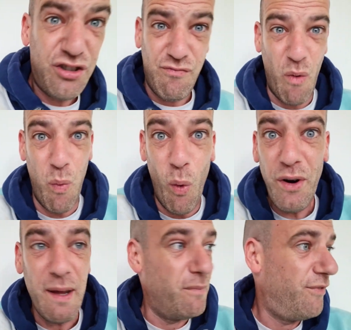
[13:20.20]

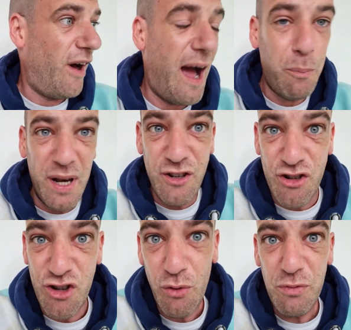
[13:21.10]
reward him for helping
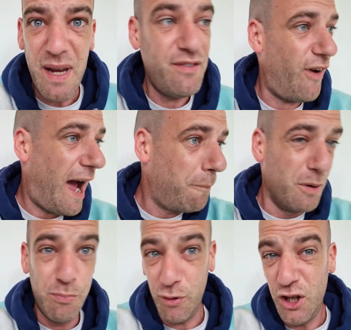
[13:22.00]
introduce me, for
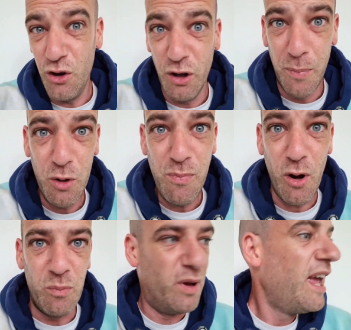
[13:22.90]
helping procure the boom
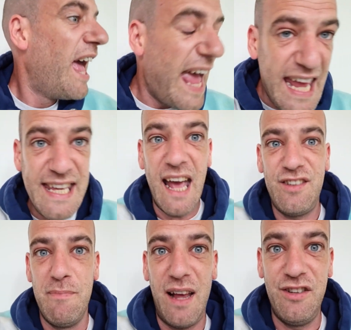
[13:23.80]
boom. He
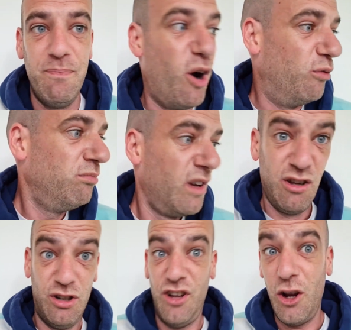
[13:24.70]
gets a massive bone
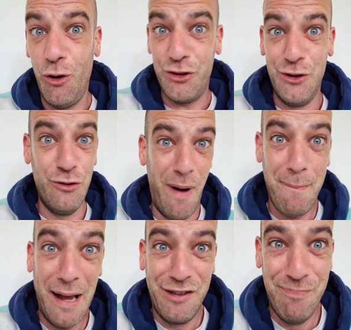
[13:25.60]
because I got to use my
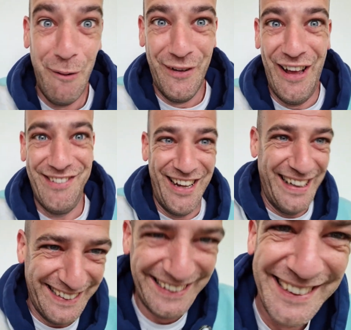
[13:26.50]
massive bone last
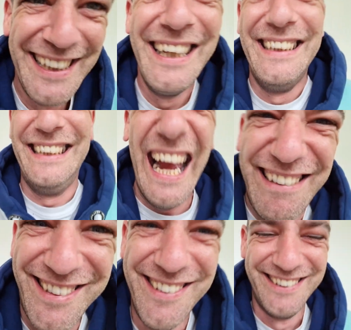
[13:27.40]
night.
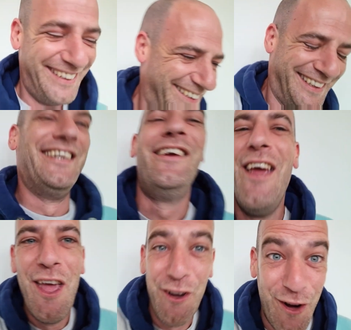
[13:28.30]
Yes.
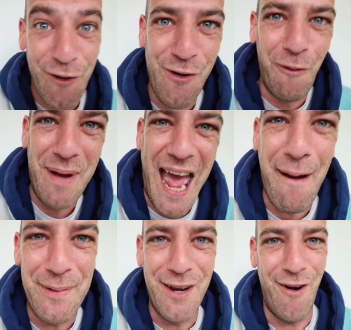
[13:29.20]
Could not be
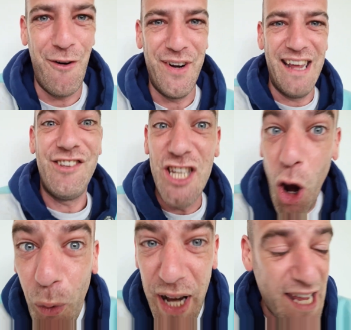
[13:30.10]
happier over this. The
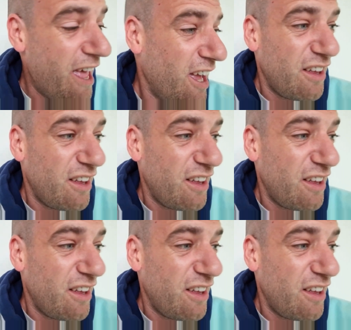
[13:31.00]
only